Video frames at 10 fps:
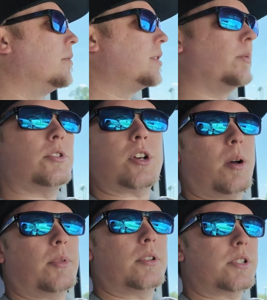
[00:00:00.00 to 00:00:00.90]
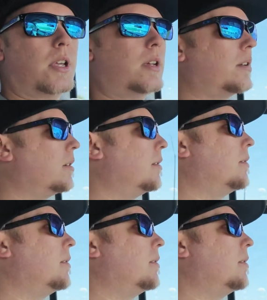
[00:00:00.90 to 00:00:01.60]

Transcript: see what the shop looks like